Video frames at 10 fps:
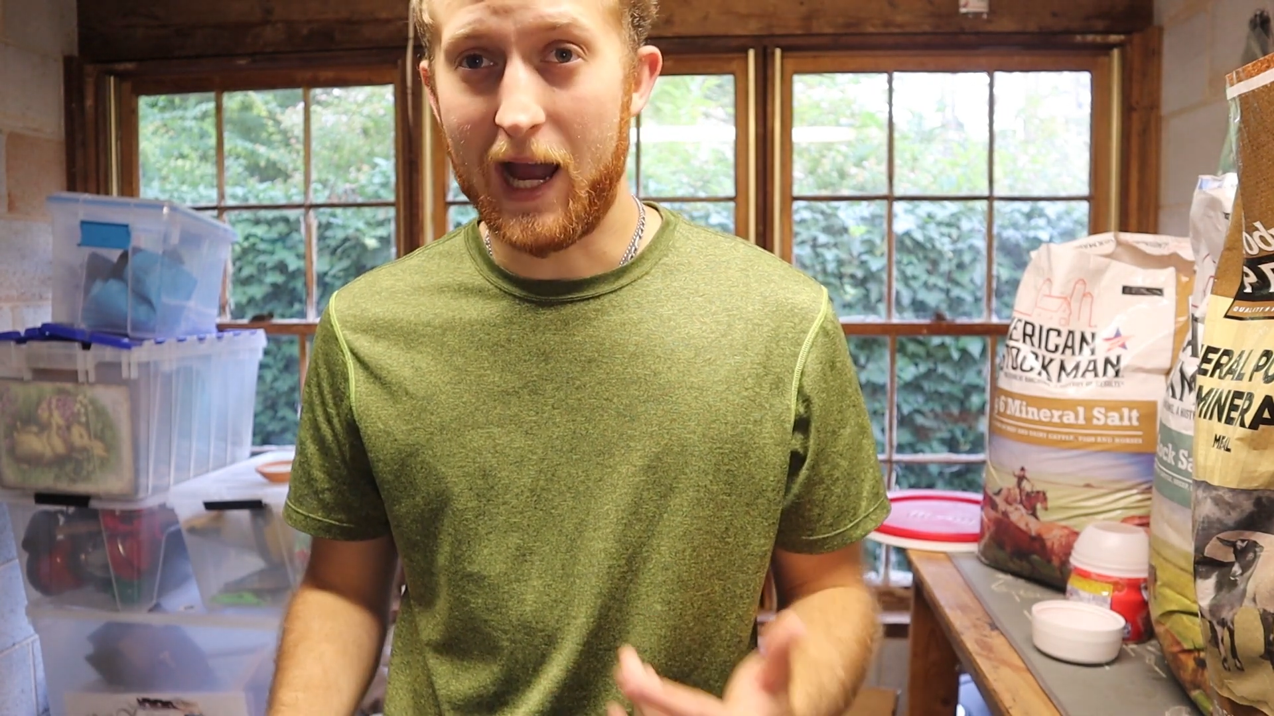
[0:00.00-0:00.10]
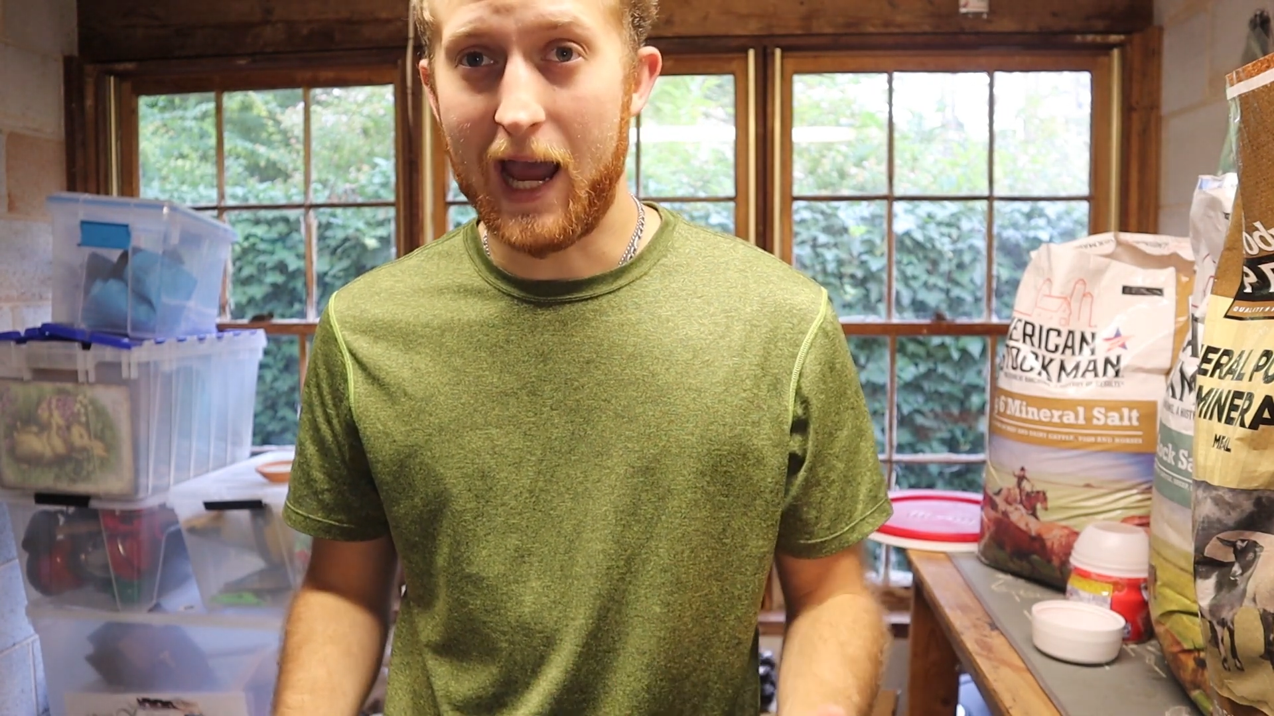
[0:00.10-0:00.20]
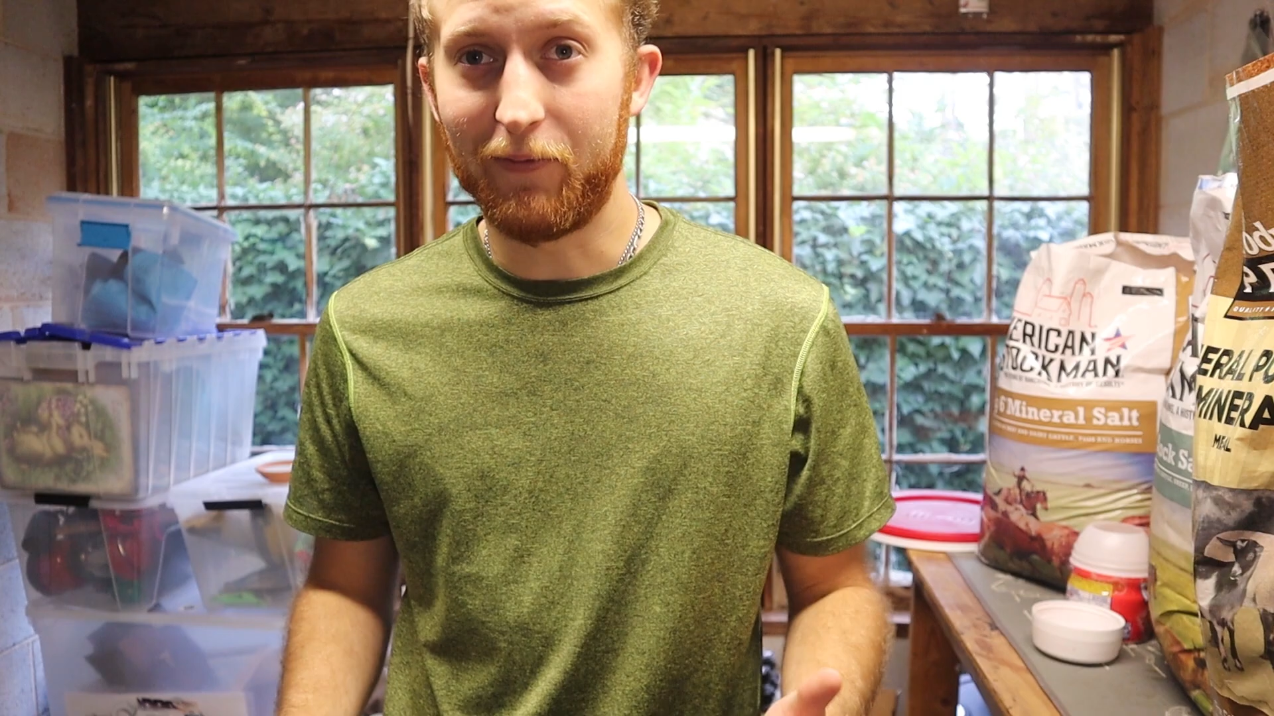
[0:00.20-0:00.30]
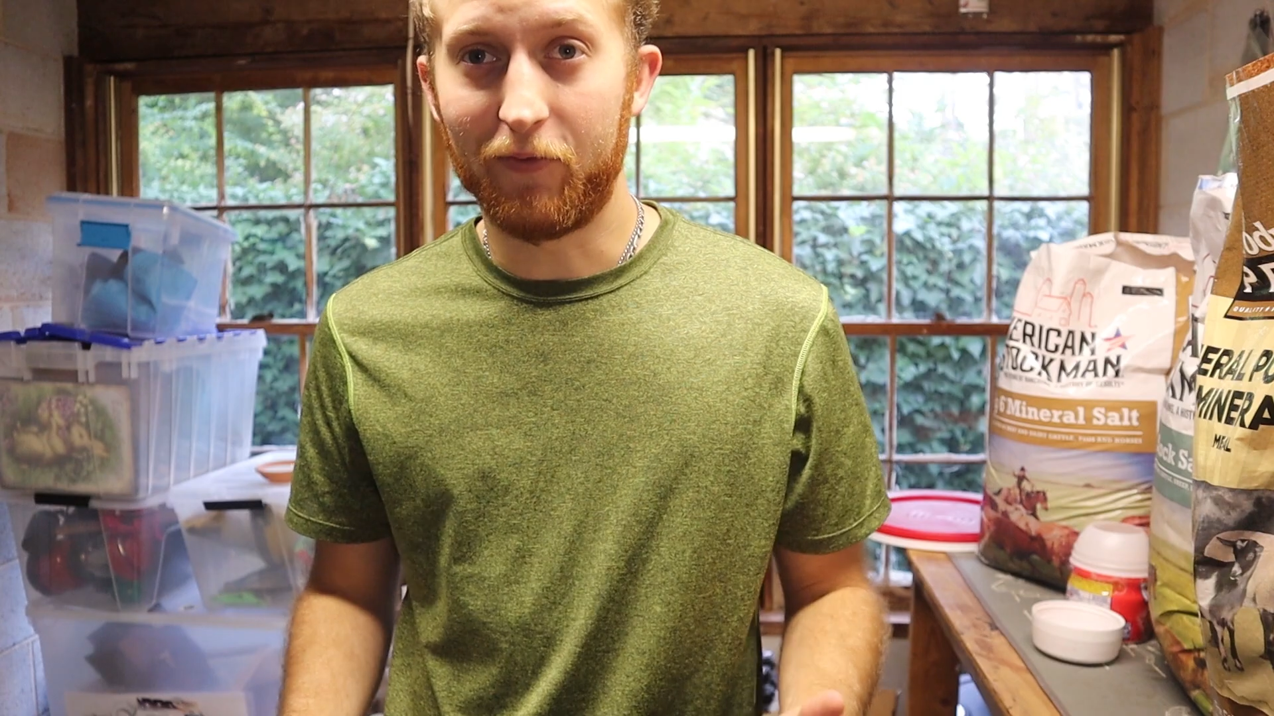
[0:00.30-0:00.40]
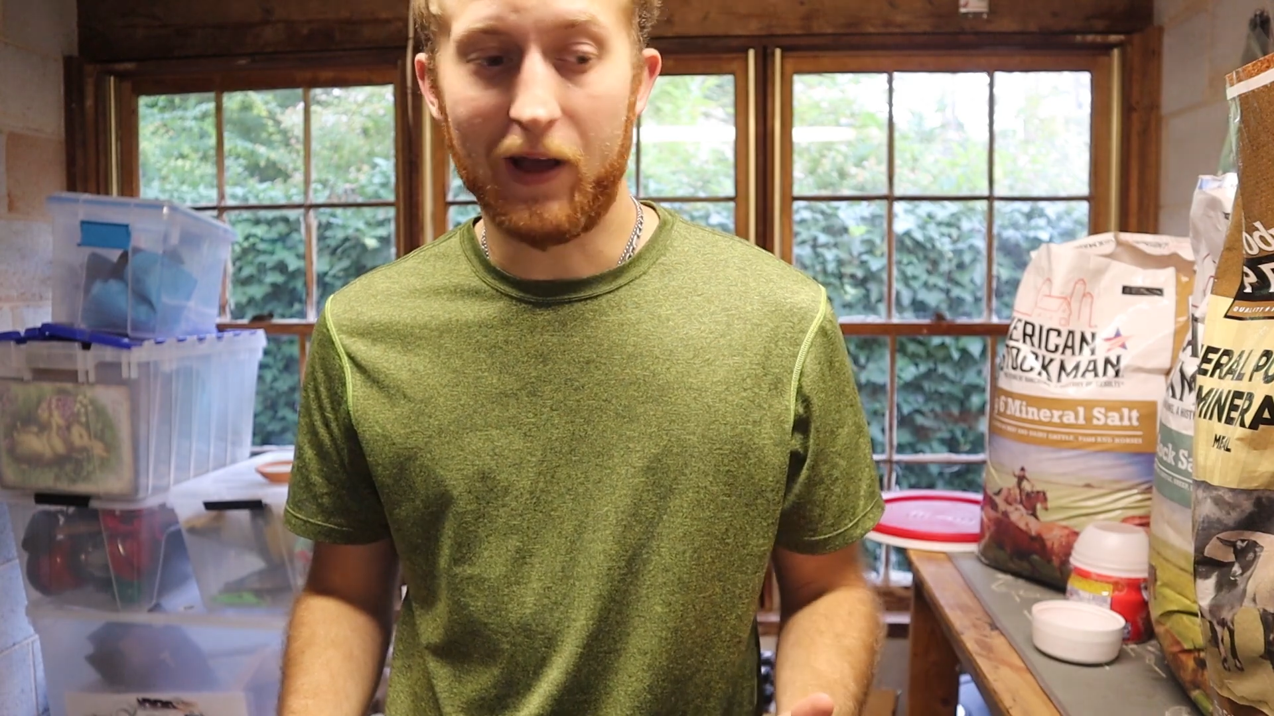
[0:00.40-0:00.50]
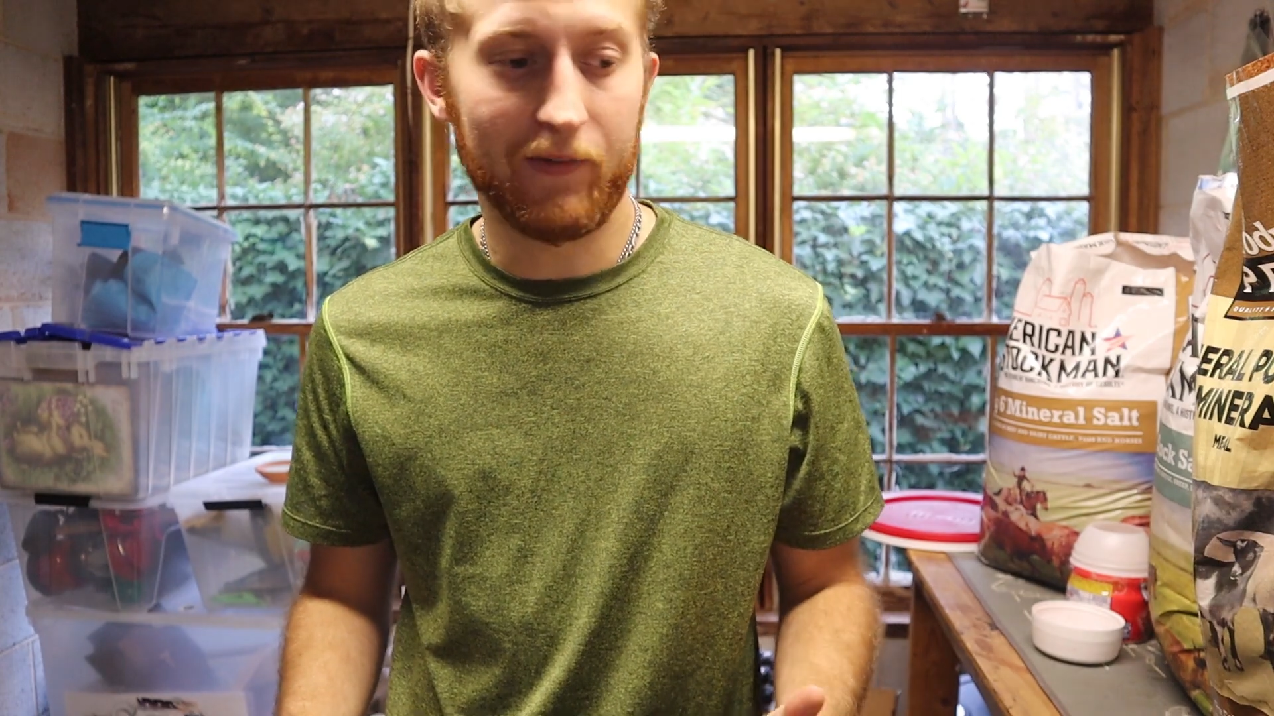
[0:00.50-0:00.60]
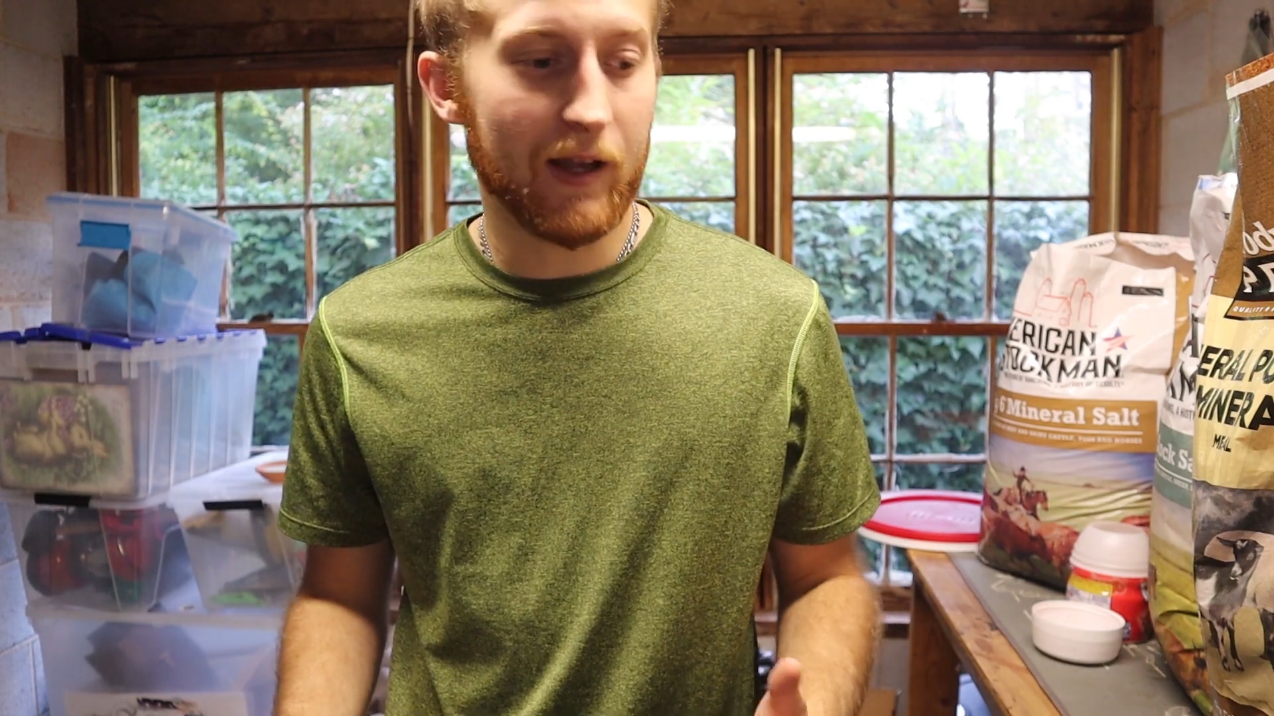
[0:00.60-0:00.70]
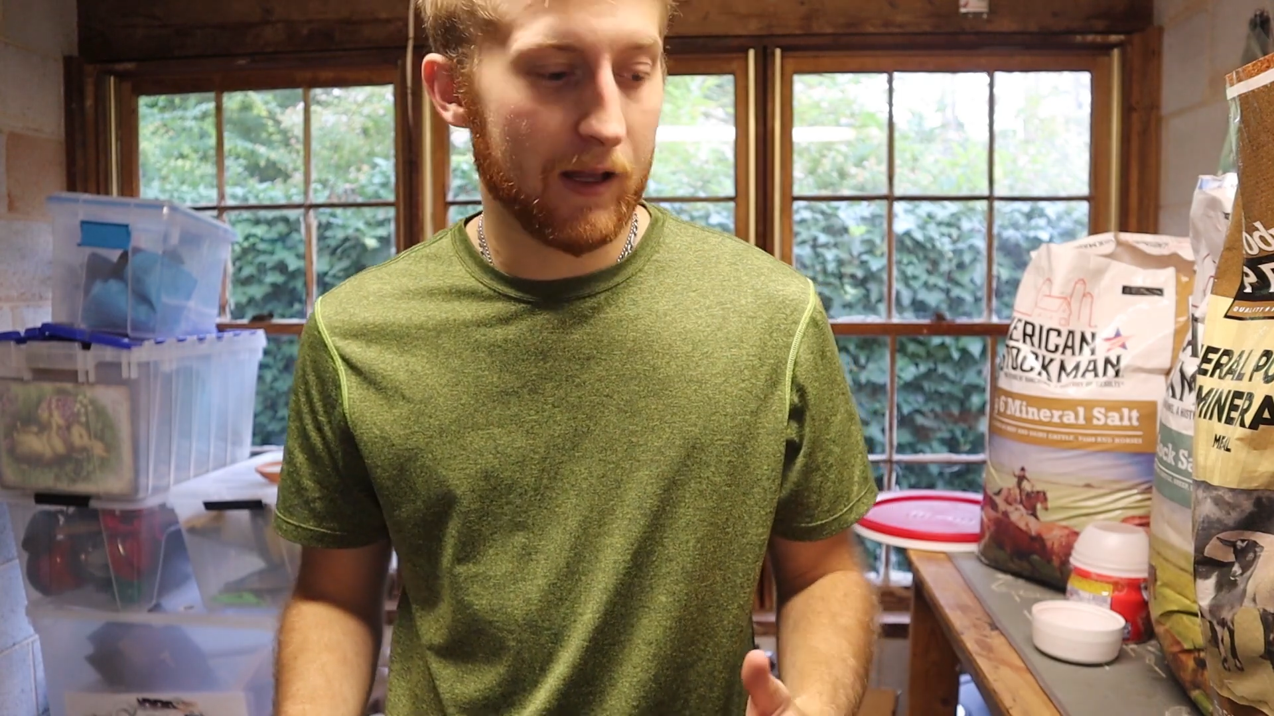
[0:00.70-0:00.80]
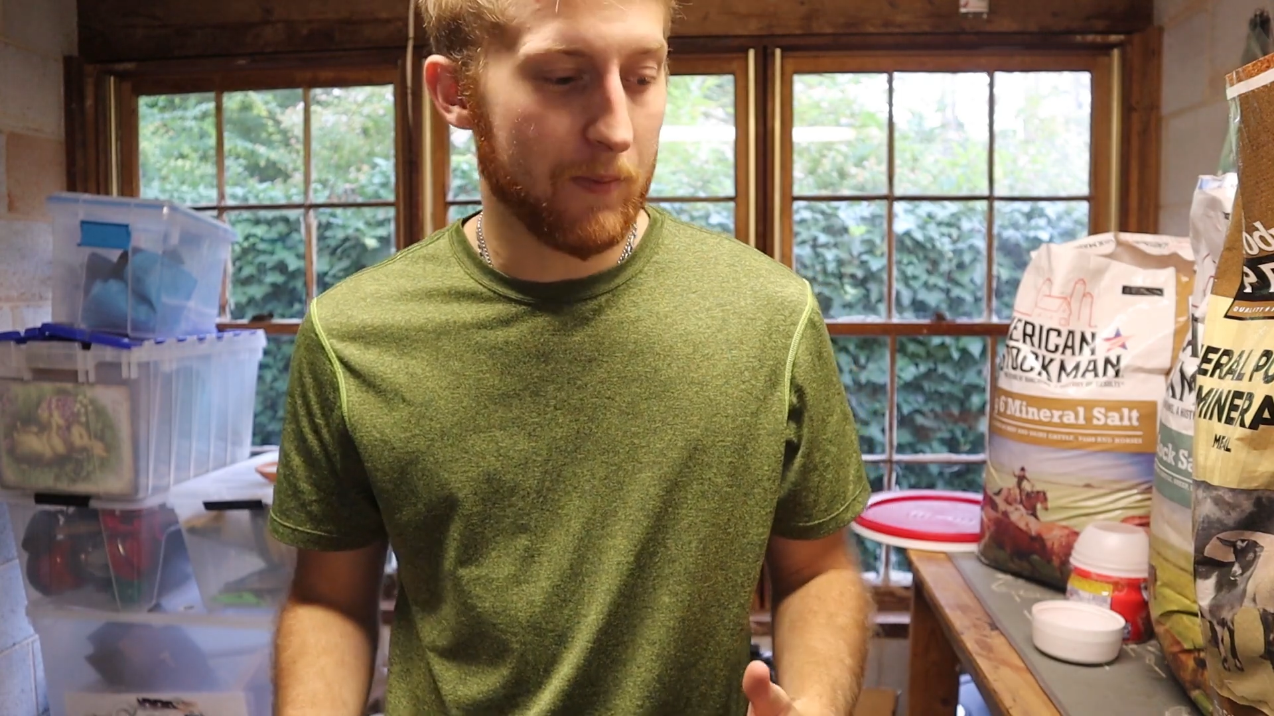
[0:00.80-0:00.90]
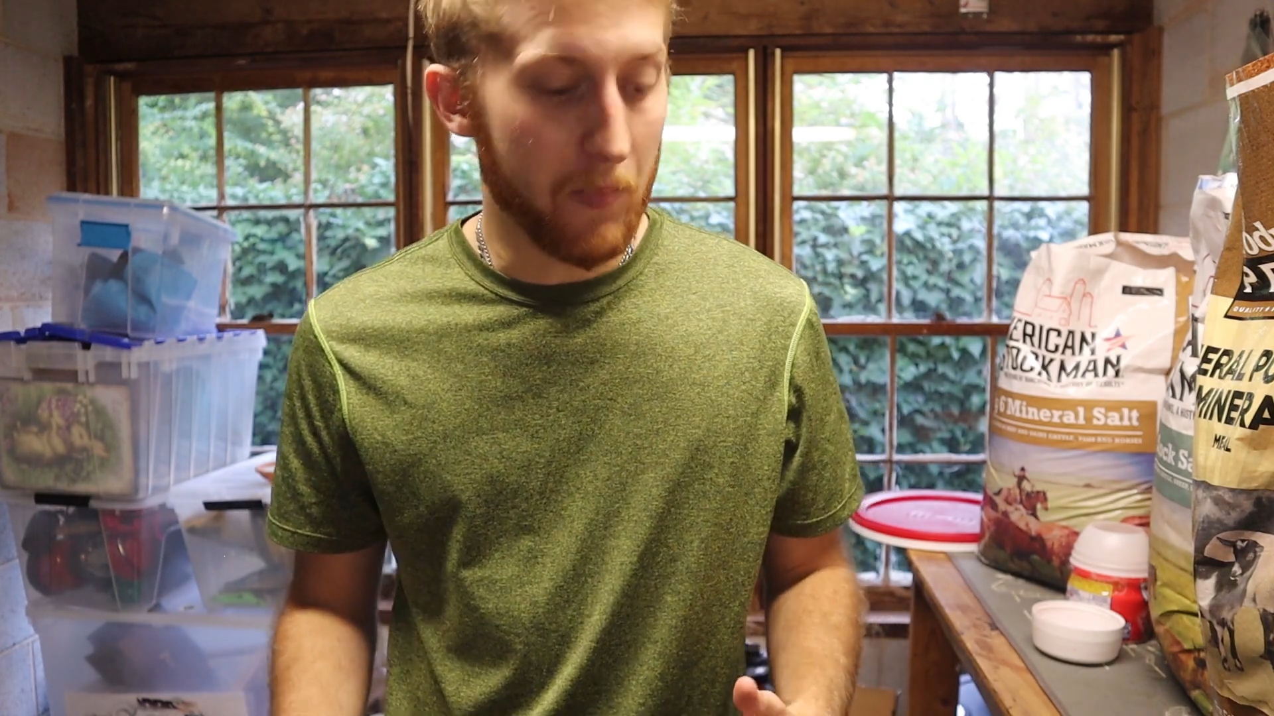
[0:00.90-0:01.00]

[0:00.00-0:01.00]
half a 5-gallon